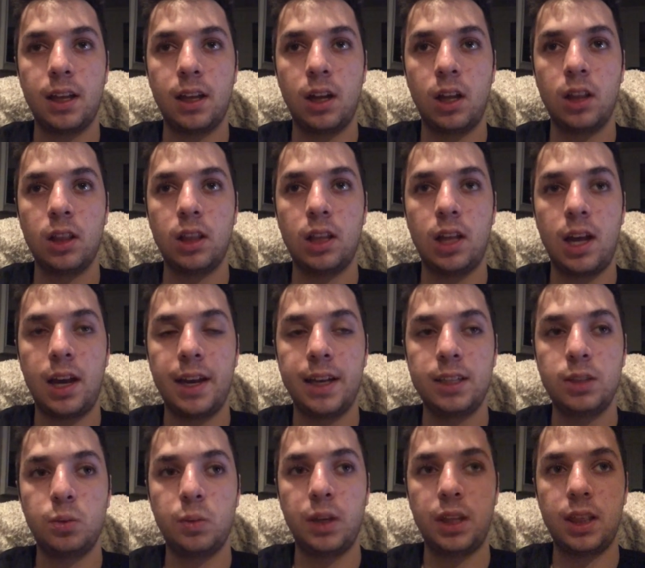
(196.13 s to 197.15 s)

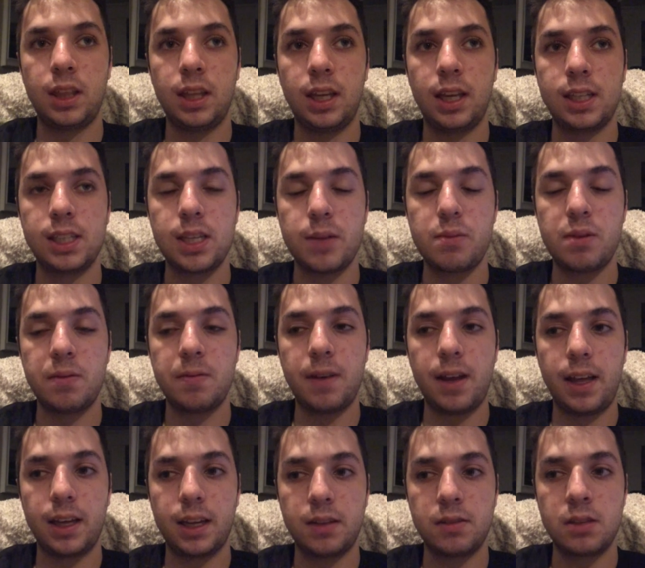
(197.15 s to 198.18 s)
aligned with the accepted
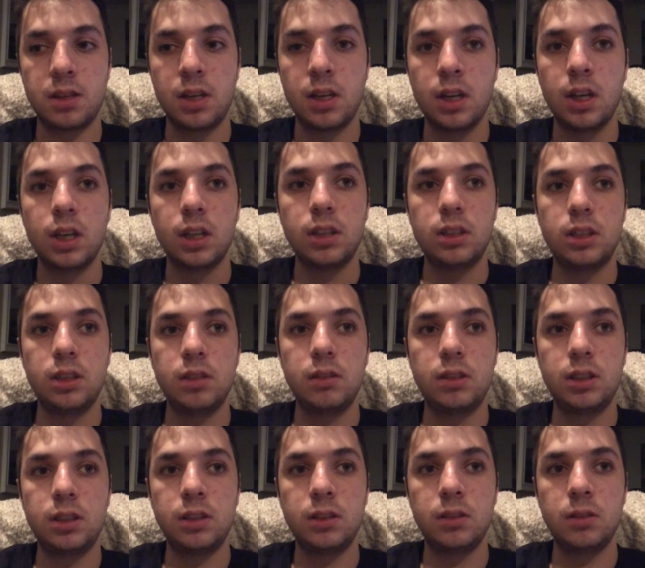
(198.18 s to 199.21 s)
values due
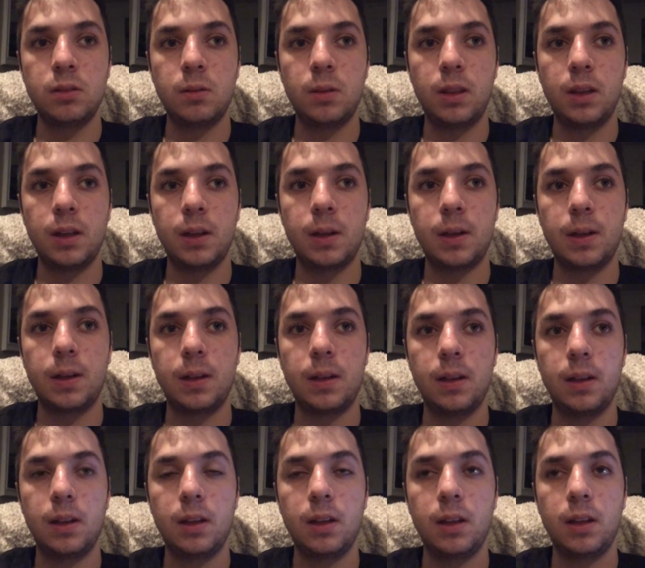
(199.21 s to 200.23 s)
to the
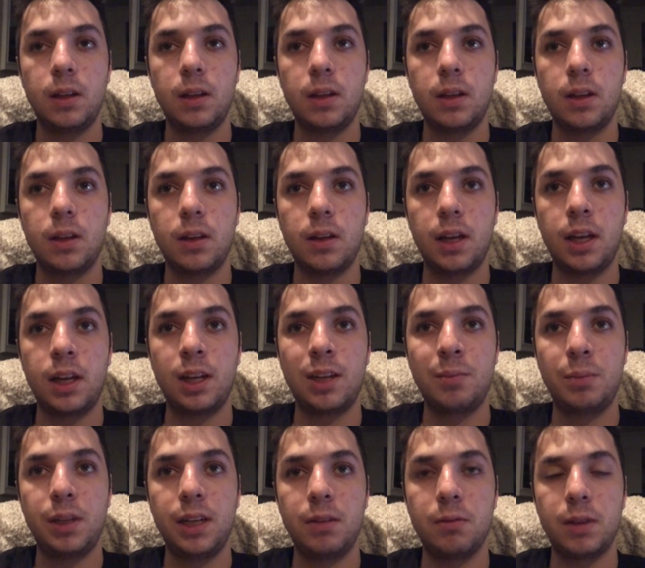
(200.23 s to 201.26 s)

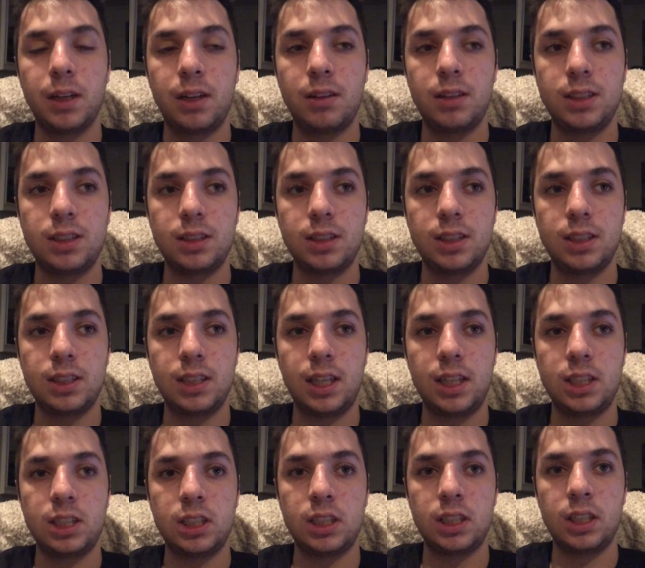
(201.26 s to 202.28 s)
incomplete
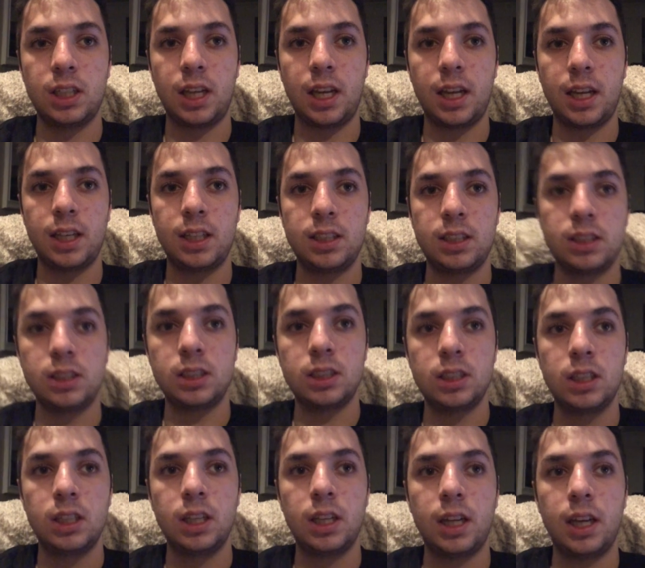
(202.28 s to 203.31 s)
recrystallization and
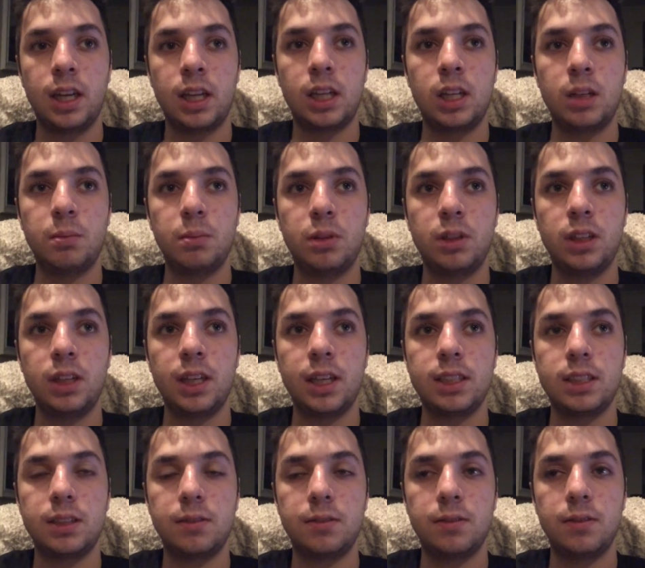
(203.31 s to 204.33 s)

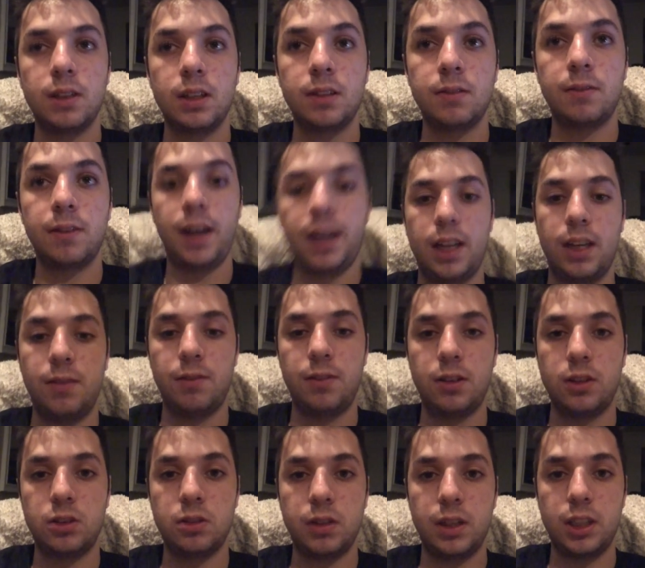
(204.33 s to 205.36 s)
incomplete vacuum
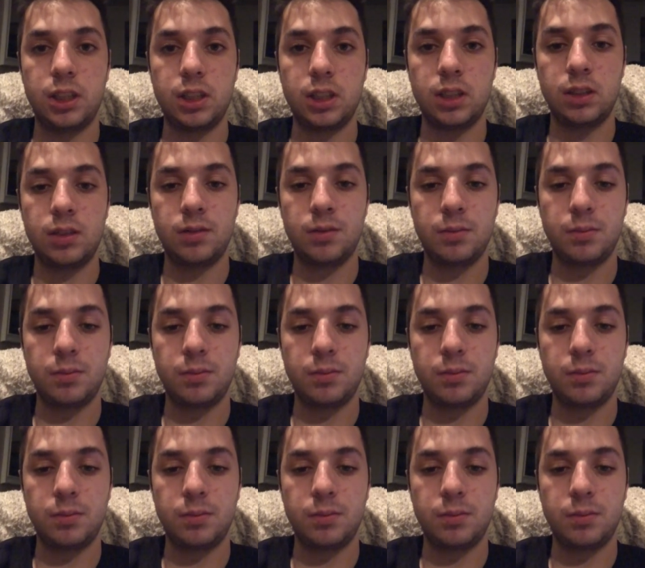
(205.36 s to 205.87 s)
filtration.